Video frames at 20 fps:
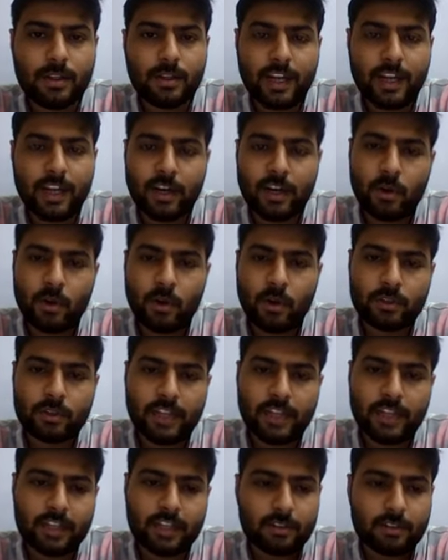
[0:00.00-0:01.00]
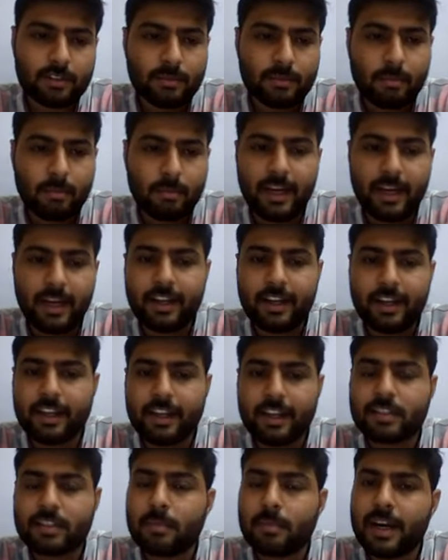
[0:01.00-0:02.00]
he knows that matter
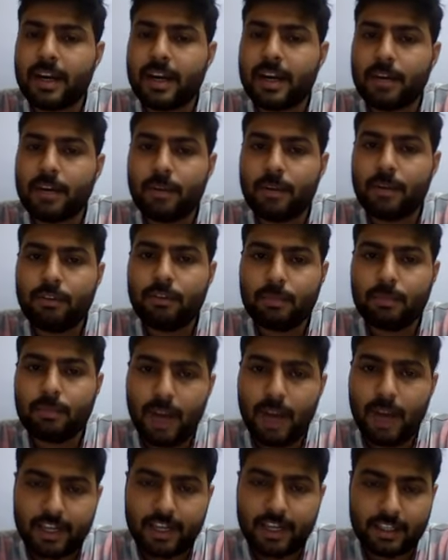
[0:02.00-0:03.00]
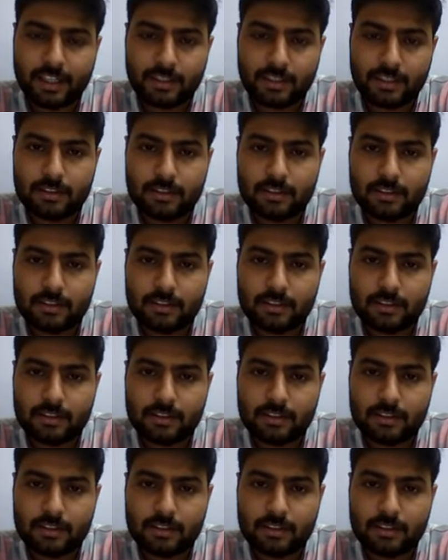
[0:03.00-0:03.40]
is made up of particle.